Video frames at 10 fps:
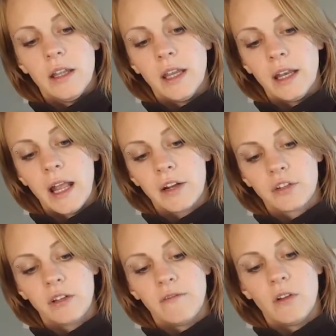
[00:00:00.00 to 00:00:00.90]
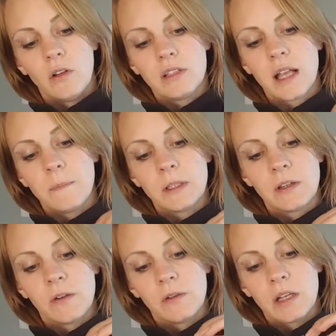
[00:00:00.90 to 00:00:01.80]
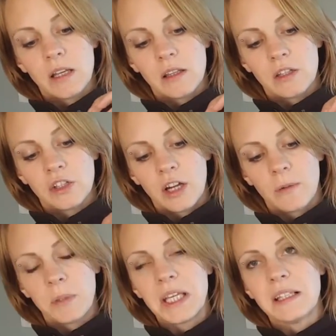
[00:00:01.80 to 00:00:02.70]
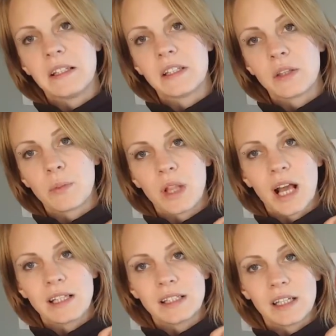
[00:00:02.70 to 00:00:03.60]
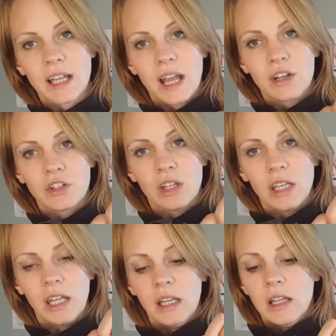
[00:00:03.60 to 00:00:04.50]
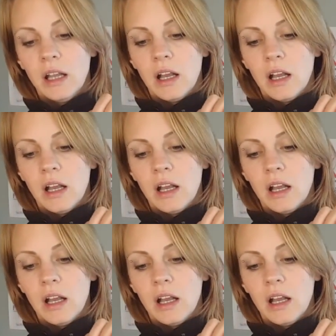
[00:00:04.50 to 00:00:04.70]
it actually folds up, so none of the sharp pieces of the plastic actually